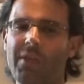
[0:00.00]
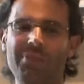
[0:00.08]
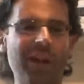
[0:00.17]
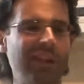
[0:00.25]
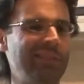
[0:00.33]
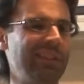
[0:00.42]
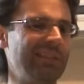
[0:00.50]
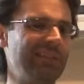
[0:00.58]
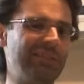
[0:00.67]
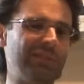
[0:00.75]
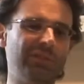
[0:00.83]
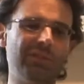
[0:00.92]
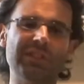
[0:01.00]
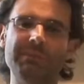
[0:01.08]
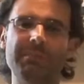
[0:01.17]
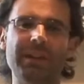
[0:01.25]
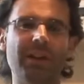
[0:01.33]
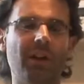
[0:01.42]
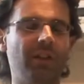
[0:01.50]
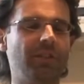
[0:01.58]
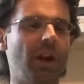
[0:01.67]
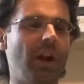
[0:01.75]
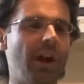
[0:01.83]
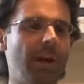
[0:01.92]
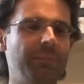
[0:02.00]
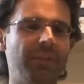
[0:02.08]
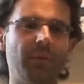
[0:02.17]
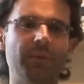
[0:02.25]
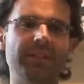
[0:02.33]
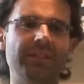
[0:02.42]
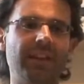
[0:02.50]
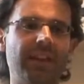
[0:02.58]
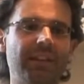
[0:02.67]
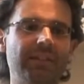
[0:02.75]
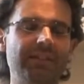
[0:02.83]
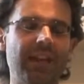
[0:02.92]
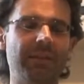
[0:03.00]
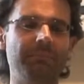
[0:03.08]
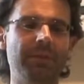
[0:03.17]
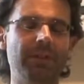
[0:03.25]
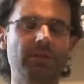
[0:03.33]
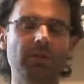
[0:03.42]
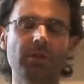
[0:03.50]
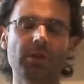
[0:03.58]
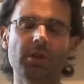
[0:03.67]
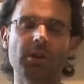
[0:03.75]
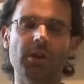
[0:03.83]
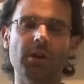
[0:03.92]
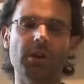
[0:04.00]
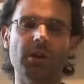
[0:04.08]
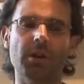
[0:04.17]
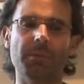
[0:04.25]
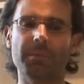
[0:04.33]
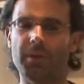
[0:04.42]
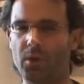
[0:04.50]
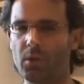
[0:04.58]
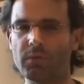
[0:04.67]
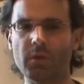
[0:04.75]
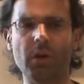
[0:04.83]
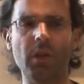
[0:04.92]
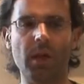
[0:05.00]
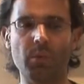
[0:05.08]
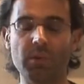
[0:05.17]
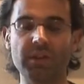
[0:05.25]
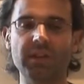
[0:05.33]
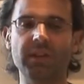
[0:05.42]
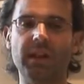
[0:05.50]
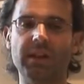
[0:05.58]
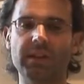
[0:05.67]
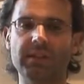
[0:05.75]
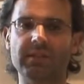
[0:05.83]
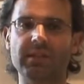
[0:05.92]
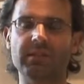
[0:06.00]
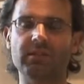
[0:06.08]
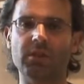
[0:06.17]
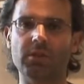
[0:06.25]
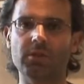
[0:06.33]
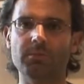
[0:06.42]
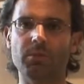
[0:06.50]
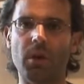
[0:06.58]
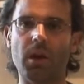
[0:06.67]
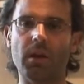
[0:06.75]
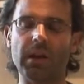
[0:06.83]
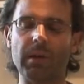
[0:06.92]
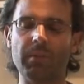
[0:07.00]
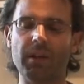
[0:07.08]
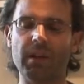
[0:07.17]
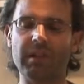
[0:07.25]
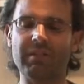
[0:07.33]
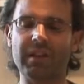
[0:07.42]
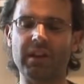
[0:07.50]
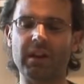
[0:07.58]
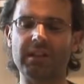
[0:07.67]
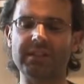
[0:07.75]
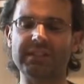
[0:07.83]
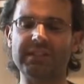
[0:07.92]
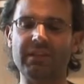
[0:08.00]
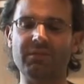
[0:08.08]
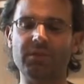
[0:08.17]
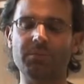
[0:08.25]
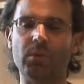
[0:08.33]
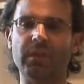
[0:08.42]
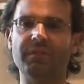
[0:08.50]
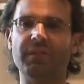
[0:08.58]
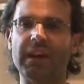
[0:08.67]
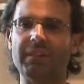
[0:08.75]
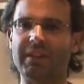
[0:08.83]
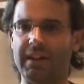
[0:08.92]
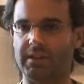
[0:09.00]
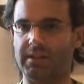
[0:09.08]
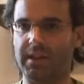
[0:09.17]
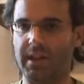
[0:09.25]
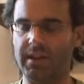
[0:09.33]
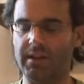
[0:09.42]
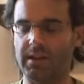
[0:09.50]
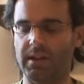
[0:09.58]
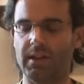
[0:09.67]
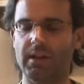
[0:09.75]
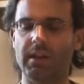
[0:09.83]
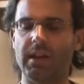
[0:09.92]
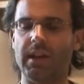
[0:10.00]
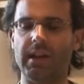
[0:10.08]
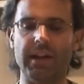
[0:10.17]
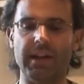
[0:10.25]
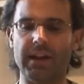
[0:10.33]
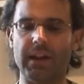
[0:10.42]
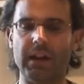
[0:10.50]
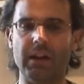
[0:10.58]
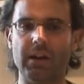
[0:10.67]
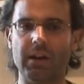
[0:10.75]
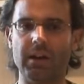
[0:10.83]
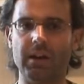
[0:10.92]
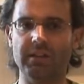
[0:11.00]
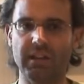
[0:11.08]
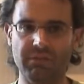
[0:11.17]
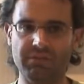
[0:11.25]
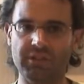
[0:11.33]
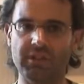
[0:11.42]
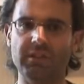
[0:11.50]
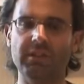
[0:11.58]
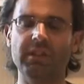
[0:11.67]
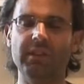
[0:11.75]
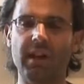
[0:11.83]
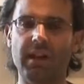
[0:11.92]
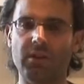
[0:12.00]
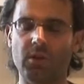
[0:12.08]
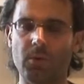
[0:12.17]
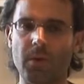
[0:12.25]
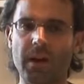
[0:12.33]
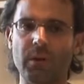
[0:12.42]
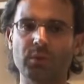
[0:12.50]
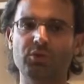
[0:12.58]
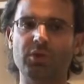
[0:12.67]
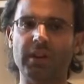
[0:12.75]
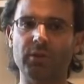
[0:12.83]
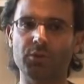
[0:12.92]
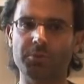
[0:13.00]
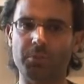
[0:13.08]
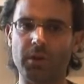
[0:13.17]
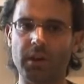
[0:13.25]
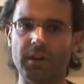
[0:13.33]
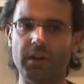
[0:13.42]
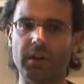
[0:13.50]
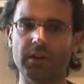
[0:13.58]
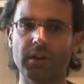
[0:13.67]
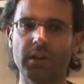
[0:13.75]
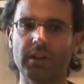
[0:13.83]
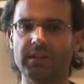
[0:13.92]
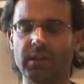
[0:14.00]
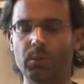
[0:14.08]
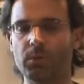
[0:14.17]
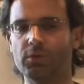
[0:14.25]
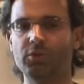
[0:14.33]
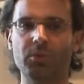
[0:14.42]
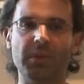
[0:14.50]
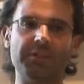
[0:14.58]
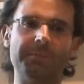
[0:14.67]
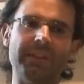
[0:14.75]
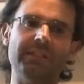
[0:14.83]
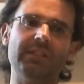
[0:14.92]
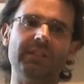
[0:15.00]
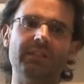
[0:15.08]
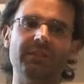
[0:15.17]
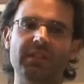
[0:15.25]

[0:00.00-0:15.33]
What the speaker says: Not necessarily big on the hops, I would say, in that beer, but overall I really like it. It's a good product. I'm gonna give it a 7.5 of 10, and definitely, go out, try those products. They weren't too expensive.